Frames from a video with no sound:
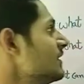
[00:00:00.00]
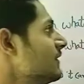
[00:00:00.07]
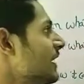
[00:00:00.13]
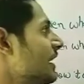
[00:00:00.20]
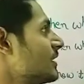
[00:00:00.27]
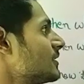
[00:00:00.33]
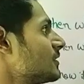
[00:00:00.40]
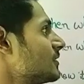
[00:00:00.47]
we
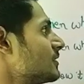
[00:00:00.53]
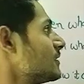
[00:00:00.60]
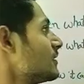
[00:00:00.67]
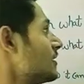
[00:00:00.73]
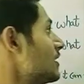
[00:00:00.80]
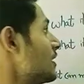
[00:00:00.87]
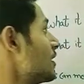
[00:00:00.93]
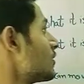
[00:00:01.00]
are
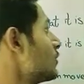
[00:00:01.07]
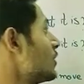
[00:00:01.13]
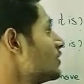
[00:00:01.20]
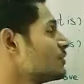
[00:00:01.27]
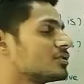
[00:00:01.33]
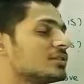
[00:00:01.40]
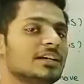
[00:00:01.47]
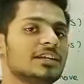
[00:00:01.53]
going
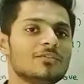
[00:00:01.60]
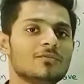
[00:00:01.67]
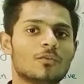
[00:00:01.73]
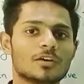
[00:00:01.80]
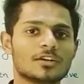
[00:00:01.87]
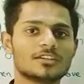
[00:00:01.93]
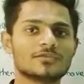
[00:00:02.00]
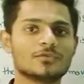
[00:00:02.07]
to study
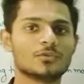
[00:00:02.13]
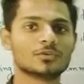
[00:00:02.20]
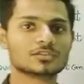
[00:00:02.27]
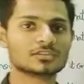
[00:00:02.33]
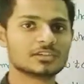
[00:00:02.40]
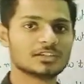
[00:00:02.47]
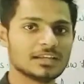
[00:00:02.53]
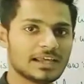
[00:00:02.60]
what is force.
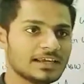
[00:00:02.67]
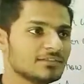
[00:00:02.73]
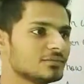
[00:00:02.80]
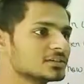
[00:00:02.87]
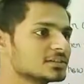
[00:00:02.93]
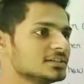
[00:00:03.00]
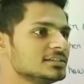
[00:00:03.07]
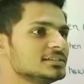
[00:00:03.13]
Like
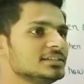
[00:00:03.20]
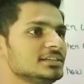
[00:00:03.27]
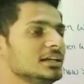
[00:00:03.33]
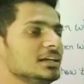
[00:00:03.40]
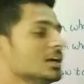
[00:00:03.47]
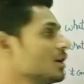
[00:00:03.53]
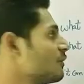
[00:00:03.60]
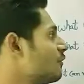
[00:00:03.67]
firstly see
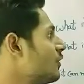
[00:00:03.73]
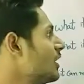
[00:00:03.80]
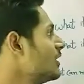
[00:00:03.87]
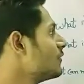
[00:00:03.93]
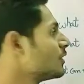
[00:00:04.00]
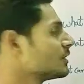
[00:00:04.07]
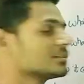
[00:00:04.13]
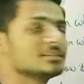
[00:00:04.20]

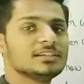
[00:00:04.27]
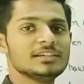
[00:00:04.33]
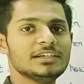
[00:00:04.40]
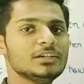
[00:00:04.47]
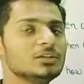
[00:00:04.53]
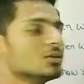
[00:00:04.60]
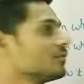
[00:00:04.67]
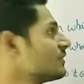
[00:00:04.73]
what is the
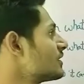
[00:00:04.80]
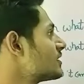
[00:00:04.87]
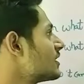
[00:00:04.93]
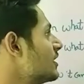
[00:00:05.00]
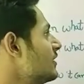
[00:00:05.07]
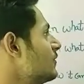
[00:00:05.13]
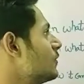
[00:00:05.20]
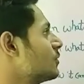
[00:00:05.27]
need of
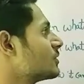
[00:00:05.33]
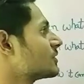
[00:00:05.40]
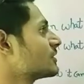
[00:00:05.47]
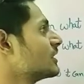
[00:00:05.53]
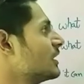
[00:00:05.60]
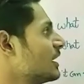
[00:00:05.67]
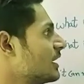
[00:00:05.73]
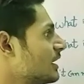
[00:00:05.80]
study force.
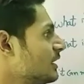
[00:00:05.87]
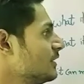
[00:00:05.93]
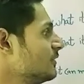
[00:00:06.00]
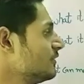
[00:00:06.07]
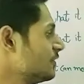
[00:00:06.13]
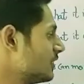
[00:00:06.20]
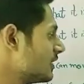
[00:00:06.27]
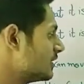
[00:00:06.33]

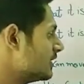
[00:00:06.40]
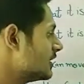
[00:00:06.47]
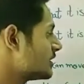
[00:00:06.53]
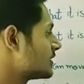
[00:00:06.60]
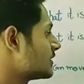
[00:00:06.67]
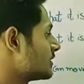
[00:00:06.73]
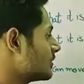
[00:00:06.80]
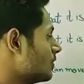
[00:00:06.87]
If this
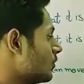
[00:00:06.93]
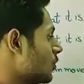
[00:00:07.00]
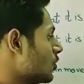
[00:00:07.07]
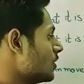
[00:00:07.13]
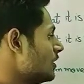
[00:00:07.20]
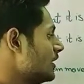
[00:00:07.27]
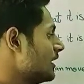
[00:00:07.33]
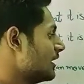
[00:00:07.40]

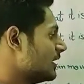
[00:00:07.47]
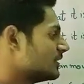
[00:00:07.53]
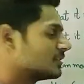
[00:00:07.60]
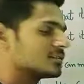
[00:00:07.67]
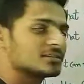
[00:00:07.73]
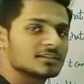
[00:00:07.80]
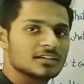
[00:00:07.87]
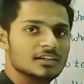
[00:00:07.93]
board is
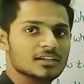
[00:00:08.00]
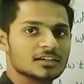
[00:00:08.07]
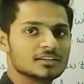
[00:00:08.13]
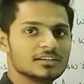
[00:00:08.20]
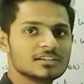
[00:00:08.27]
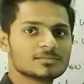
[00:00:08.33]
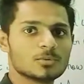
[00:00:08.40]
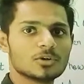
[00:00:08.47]
still,
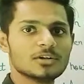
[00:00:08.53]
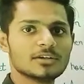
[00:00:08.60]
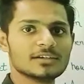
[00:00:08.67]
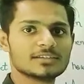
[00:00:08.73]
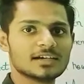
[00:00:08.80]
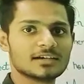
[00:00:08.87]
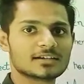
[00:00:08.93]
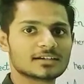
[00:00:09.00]
this board is
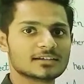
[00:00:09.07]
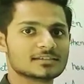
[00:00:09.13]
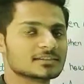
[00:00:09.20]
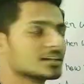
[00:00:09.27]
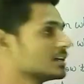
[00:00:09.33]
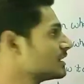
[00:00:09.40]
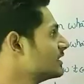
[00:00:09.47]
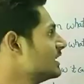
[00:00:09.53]
at rest,
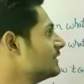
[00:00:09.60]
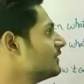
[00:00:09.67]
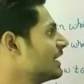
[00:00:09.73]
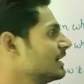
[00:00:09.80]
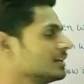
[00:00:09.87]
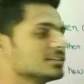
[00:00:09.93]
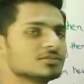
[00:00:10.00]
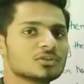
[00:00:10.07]
then why
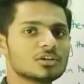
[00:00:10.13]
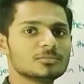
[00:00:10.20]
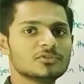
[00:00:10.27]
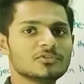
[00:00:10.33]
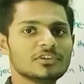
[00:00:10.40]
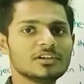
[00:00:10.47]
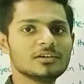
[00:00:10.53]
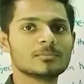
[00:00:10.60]
it is not
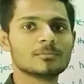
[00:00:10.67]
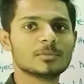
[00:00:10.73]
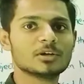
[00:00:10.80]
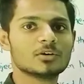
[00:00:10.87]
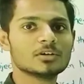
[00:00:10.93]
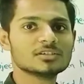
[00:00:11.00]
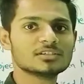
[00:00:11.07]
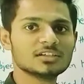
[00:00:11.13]
moving?
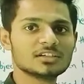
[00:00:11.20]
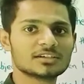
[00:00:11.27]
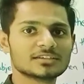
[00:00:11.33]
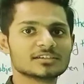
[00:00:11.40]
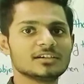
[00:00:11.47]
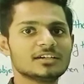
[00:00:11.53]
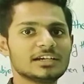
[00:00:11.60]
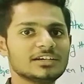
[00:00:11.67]
Because the
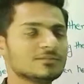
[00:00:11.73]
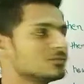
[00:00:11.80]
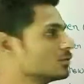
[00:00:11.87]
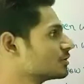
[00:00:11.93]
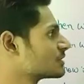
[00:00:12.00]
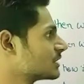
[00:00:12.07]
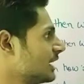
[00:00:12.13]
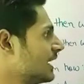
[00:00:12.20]
resultant force,
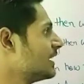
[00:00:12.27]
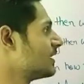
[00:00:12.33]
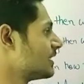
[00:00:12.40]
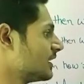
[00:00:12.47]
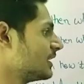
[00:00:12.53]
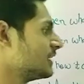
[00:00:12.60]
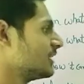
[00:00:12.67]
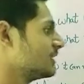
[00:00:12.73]
like
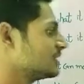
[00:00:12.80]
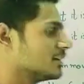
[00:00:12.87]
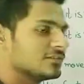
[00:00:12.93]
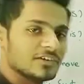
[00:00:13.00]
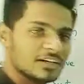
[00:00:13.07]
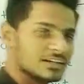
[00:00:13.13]
if an